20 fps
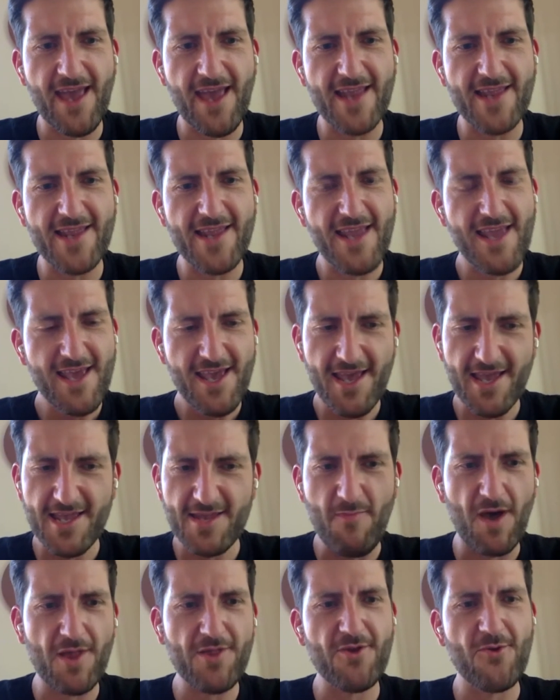and
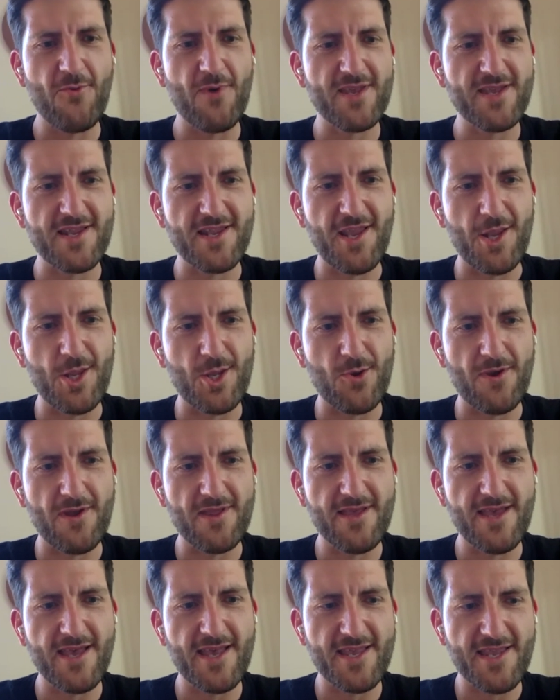his mother was a teacher
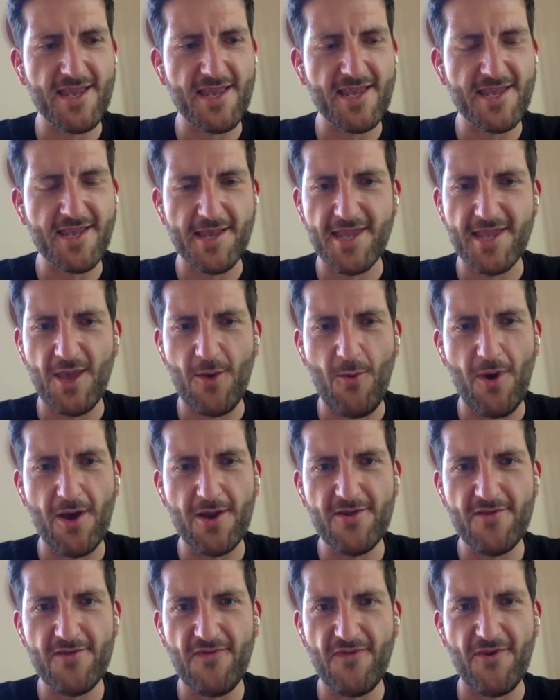in the
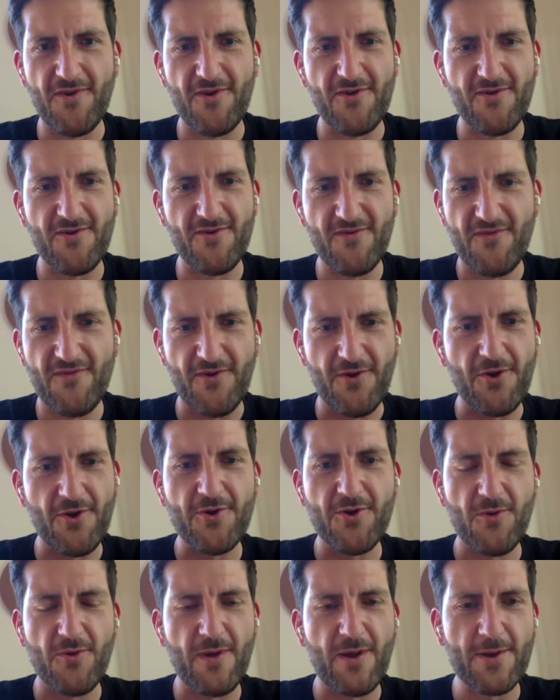ST61 for
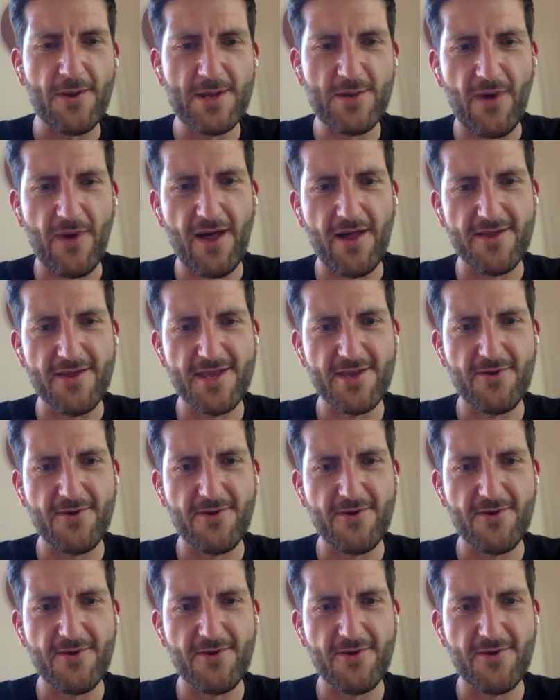her career as well.